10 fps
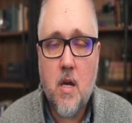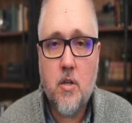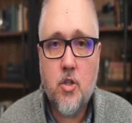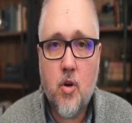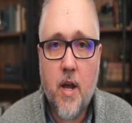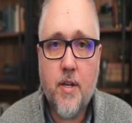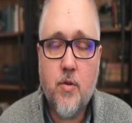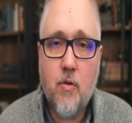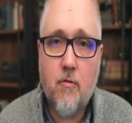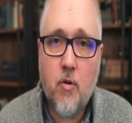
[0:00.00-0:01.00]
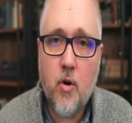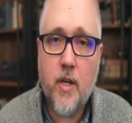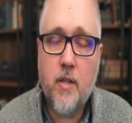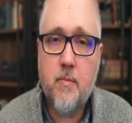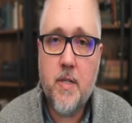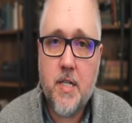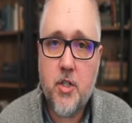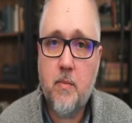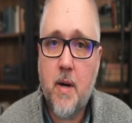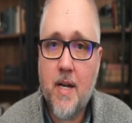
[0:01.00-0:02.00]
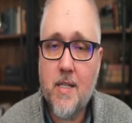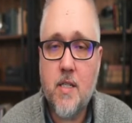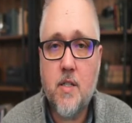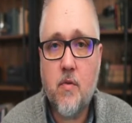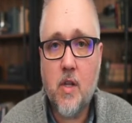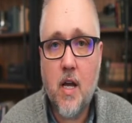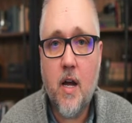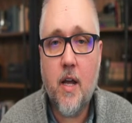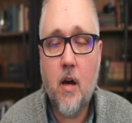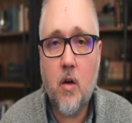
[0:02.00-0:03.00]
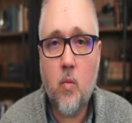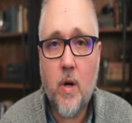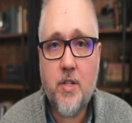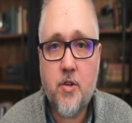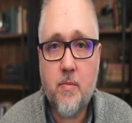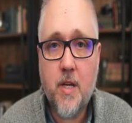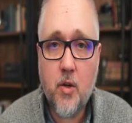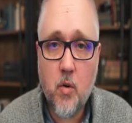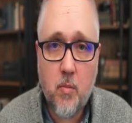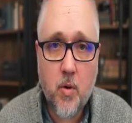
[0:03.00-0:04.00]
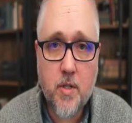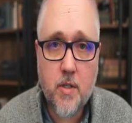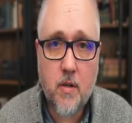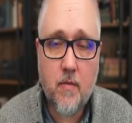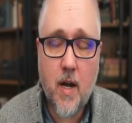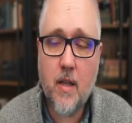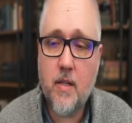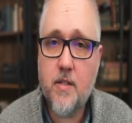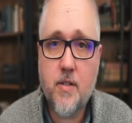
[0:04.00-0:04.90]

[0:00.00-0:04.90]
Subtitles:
trying to avoid the potential biases relying on Western media reports of violence.